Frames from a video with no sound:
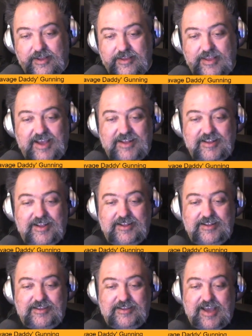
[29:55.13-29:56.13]
that
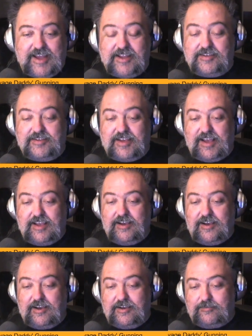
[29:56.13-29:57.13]
is
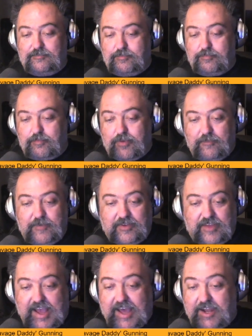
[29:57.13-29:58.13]

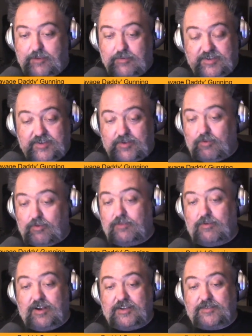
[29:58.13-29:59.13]
perfectly adequate
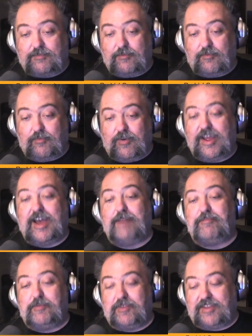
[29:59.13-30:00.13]
story-wise for what
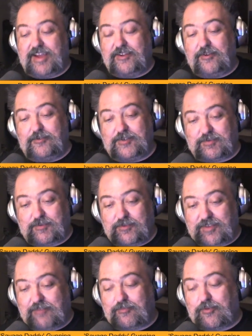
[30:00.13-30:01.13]
happened with that notice or
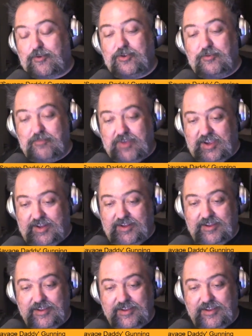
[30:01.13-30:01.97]
that roll you made.